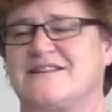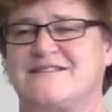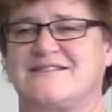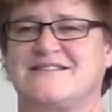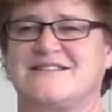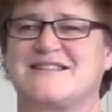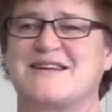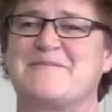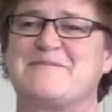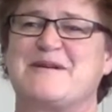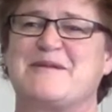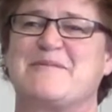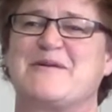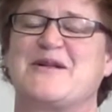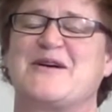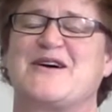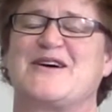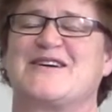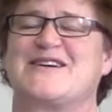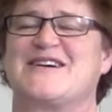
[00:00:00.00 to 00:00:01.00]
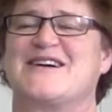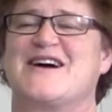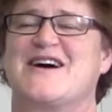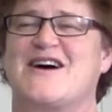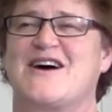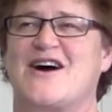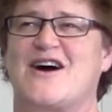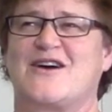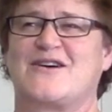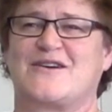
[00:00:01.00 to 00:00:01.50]
Some people are
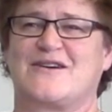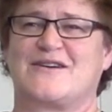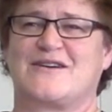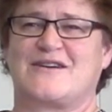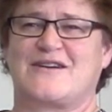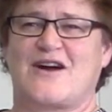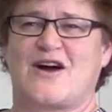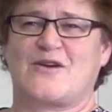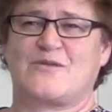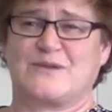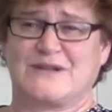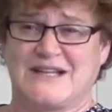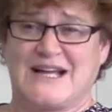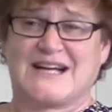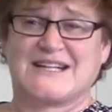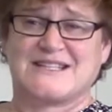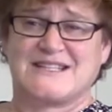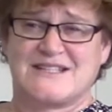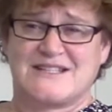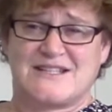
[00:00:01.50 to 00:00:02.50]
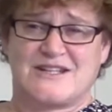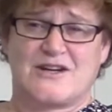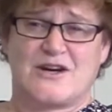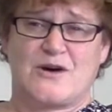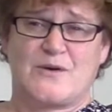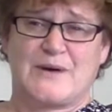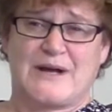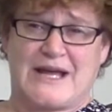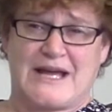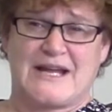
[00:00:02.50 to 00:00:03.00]
reluctant to
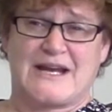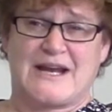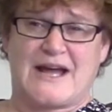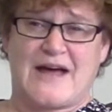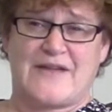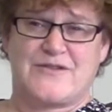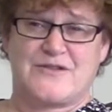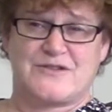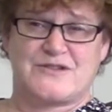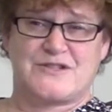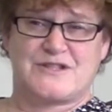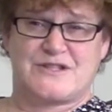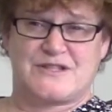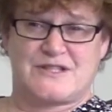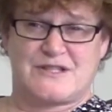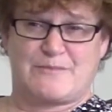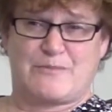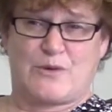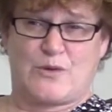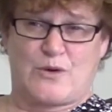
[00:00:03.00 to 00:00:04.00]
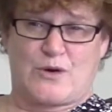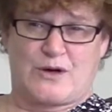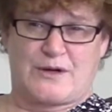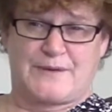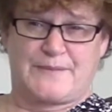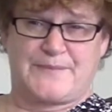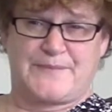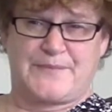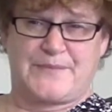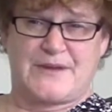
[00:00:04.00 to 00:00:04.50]
go and get others support
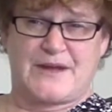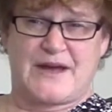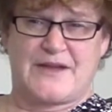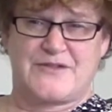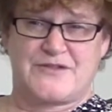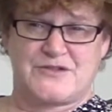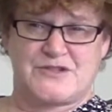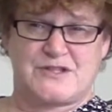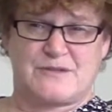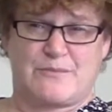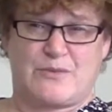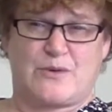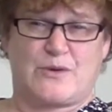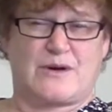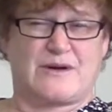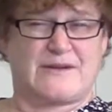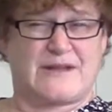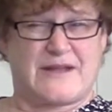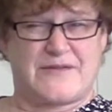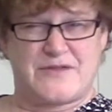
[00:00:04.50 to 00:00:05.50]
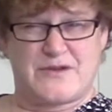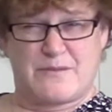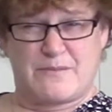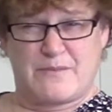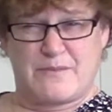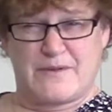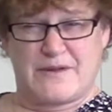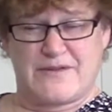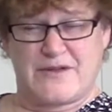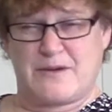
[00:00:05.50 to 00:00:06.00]
that
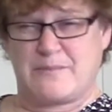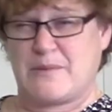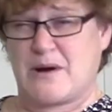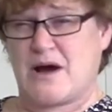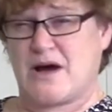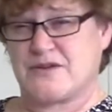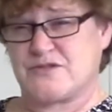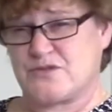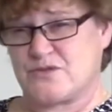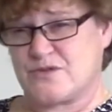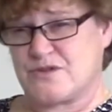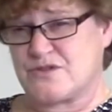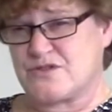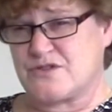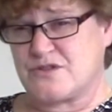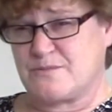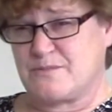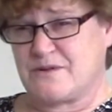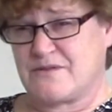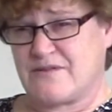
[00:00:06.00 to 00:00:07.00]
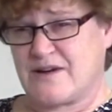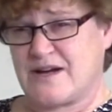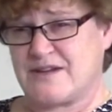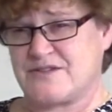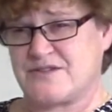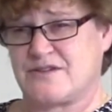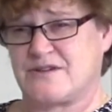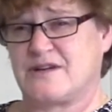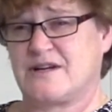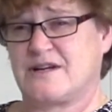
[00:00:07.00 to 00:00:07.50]
their boss or their
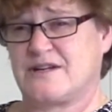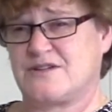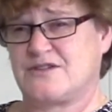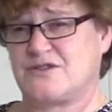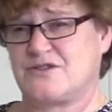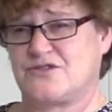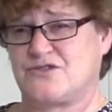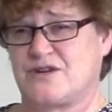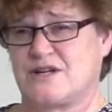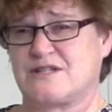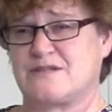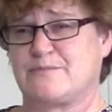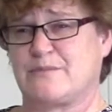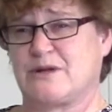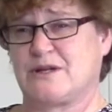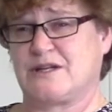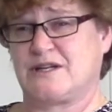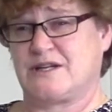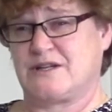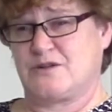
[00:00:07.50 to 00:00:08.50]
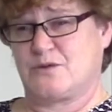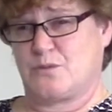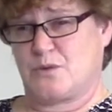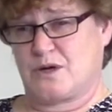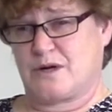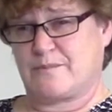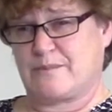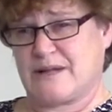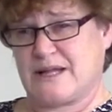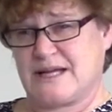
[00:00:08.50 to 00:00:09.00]
supervisor to address bullying in the
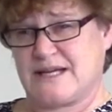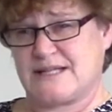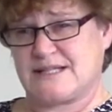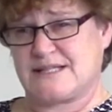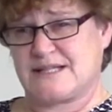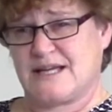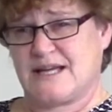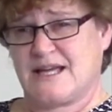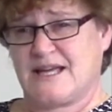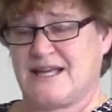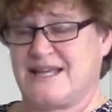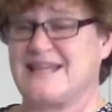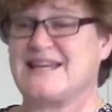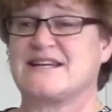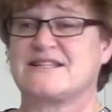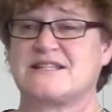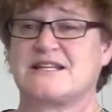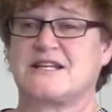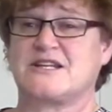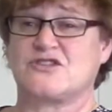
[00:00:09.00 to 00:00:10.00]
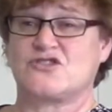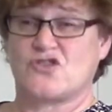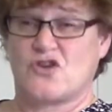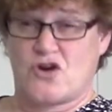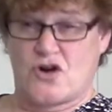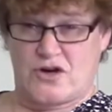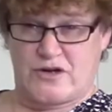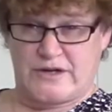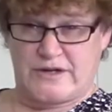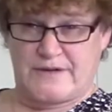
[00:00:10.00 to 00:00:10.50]
workplace. Yes, it is
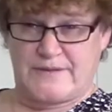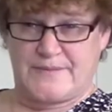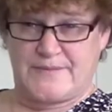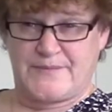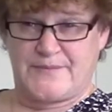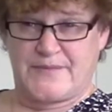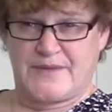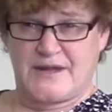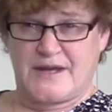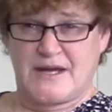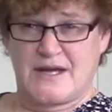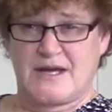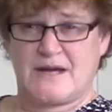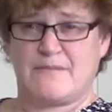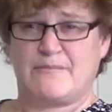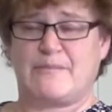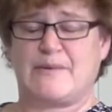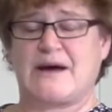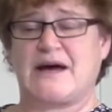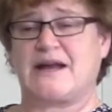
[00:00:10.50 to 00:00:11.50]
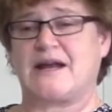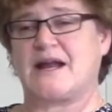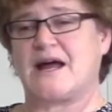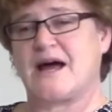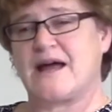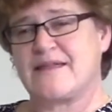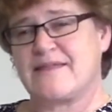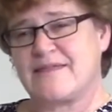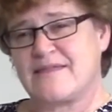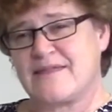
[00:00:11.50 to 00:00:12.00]
hard, but
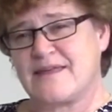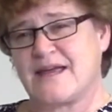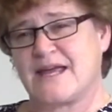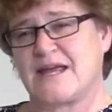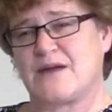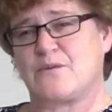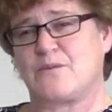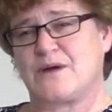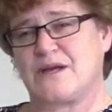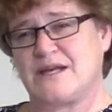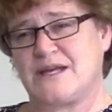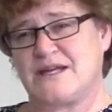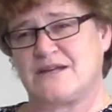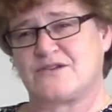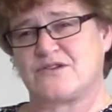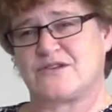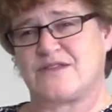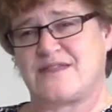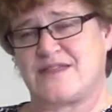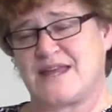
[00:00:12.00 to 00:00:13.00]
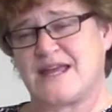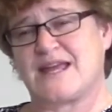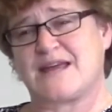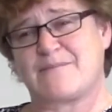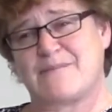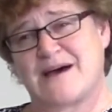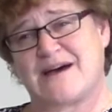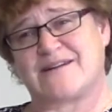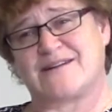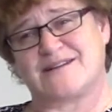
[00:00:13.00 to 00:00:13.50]
I think we need to think
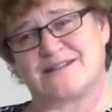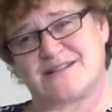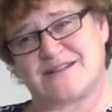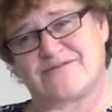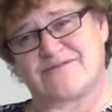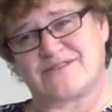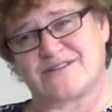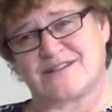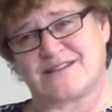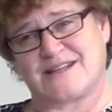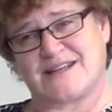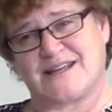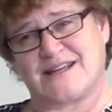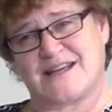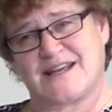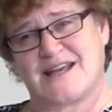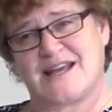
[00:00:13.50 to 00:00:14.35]
about it differently.